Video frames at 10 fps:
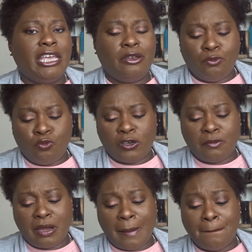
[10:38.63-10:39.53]
in one
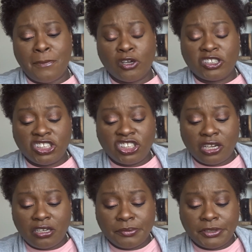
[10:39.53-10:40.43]
of my boxy
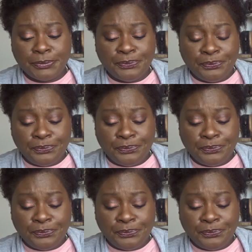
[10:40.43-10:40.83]
charms.